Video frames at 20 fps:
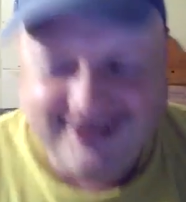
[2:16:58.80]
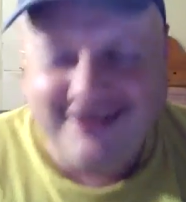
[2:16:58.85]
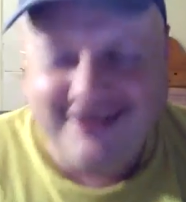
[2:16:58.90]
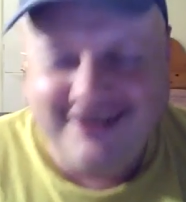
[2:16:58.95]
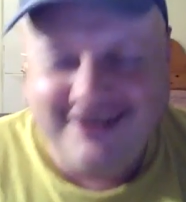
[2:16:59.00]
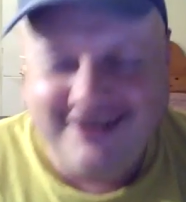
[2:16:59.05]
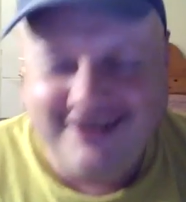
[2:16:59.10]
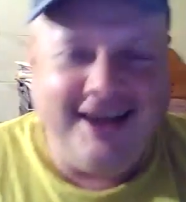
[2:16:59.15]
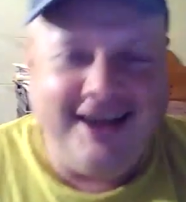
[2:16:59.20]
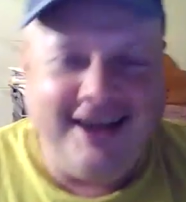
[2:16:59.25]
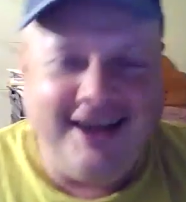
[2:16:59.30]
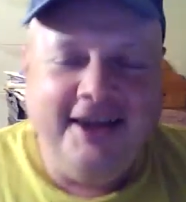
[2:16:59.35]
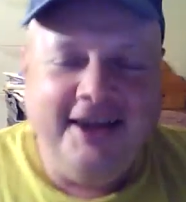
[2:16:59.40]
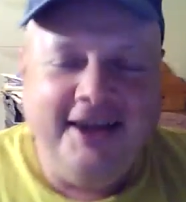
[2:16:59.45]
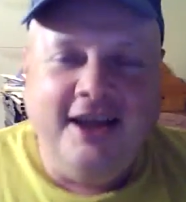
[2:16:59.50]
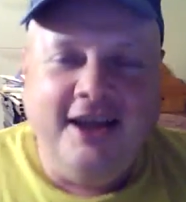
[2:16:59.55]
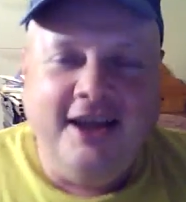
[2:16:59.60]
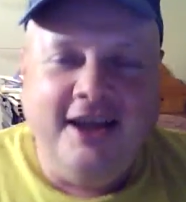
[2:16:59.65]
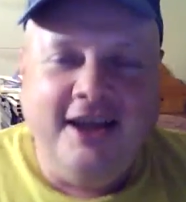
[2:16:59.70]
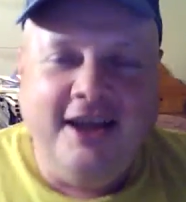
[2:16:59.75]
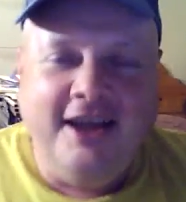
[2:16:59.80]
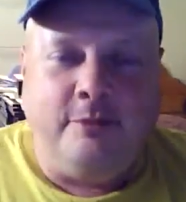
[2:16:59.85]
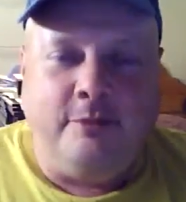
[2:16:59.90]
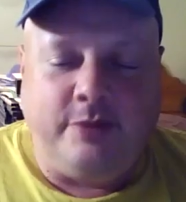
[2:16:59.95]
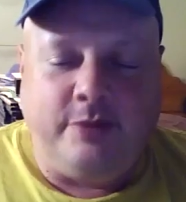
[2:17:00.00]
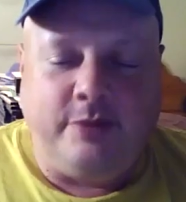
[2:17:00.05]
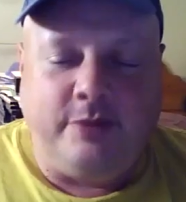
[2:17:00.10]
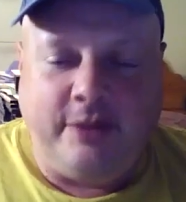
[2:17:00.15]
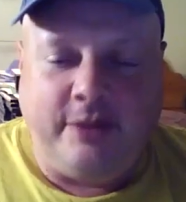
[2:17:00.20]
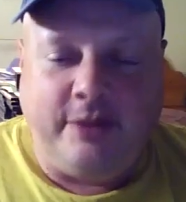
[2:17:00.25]
Yeah.
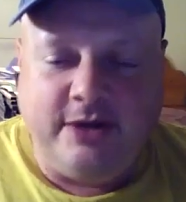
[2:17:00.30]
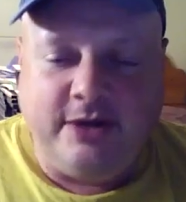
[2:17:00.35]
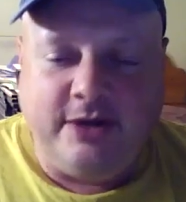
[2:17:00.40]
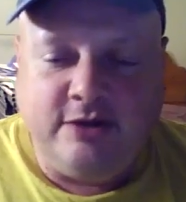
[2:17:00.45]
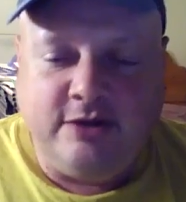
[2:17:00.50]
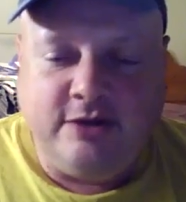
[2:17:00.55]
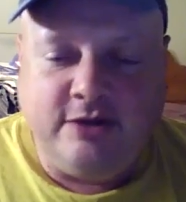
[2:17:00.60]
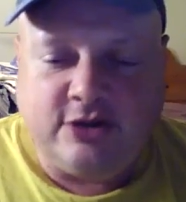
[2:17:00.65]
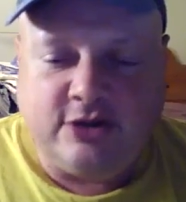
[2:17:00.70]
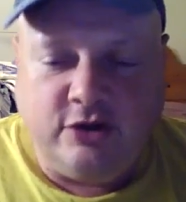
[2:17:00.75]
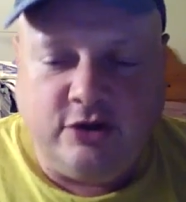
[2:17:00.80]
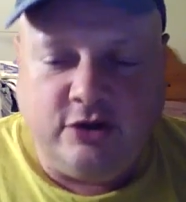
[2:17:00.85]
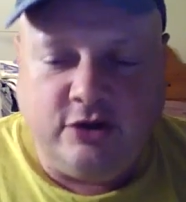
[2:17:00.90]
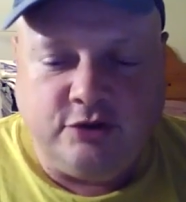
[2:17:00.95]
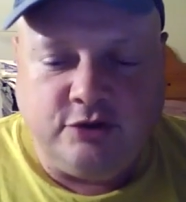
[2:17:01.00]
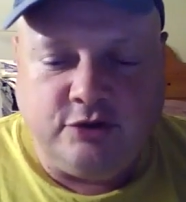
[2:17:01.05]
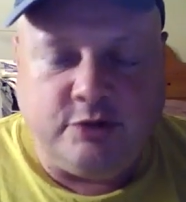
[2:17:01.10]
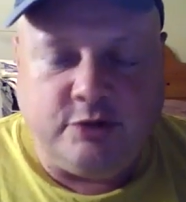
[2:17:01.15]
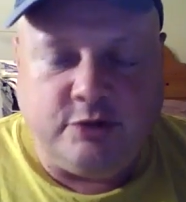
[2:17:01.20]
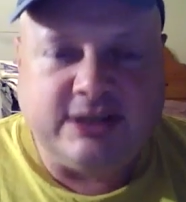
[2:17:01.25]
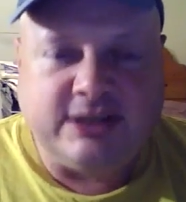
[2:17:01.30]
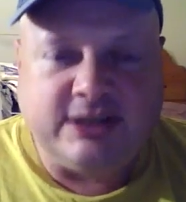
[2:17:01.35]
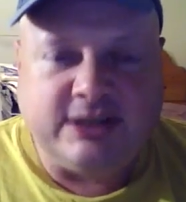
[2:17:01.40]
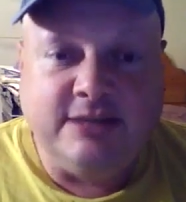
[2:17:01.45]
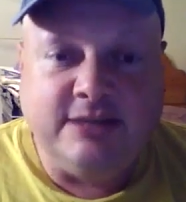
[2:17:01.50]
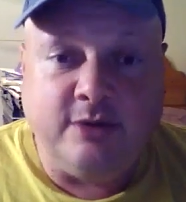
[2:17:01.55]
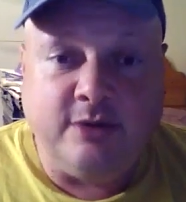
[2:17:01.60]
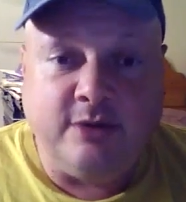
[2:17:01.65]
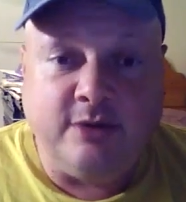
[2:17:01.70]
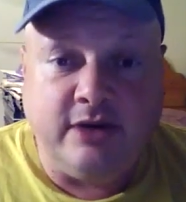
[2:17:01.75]
But there'll be a notice on YouTube. It's going
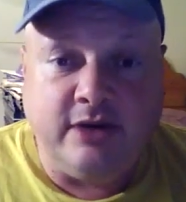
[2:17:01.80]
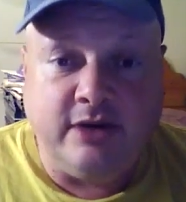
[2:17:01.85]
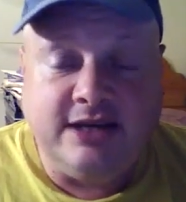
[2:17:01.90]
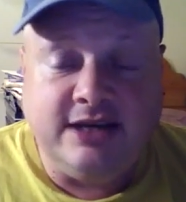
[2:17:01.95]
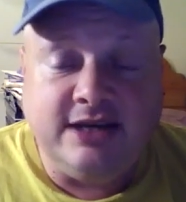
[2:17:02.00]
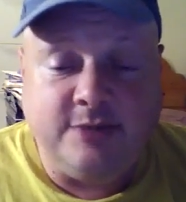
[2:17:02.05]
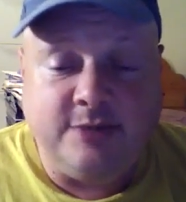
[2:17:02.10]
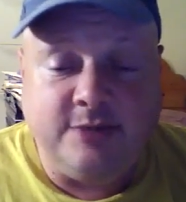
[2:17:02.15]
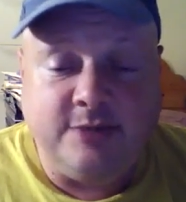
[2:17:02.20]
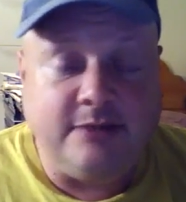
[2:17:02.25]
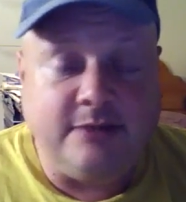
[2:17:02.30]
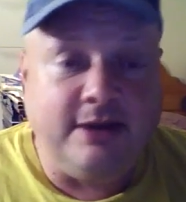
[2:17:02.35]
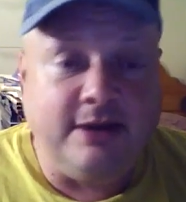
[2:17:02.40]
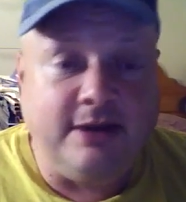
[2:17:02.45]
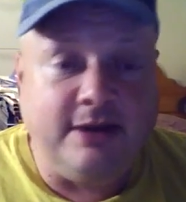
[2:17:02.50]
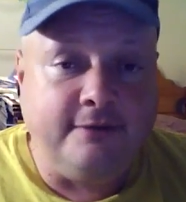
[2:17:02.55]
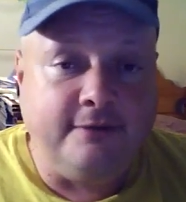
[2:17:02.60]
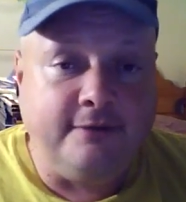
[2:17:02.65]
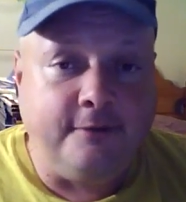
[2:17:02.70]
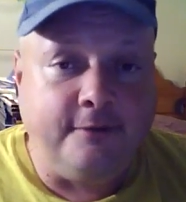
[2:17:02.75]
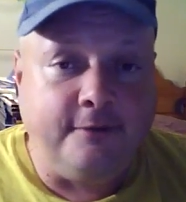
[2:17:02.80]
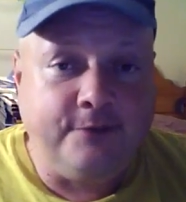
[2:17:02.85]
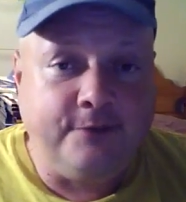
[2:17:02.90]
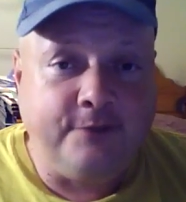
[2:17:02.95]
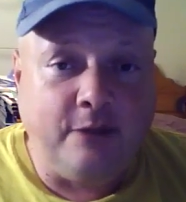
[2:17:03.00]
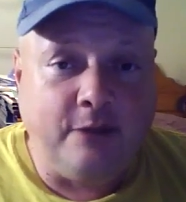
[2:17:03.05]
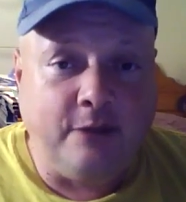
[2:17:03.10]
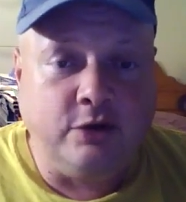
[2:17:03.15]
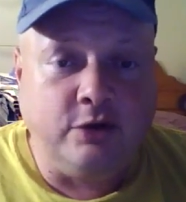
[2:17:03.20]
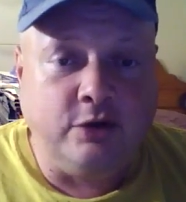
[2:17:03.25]
to be on an independent platform.
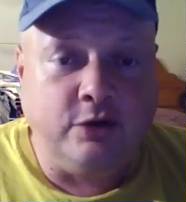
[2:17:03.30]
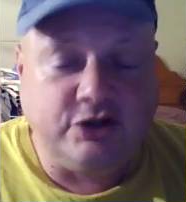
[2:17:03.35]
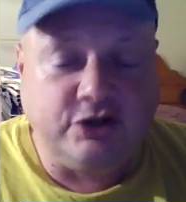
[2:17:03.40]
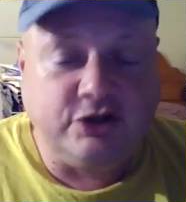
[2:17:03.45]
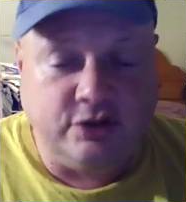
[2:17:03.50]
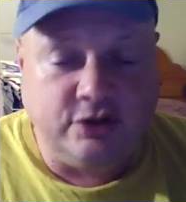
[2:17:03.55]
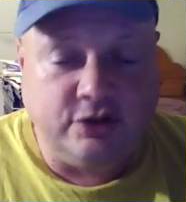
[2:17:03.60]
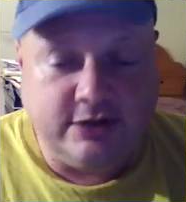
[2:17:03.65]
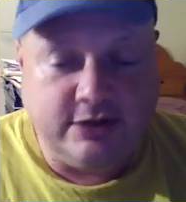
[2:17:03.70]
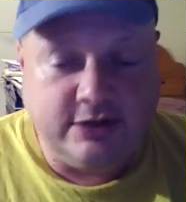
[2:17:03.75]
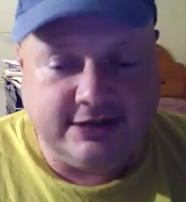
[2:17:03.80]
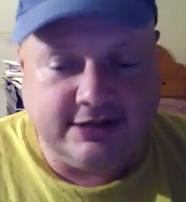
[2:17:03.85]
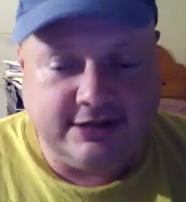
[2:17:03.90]
I want to just do this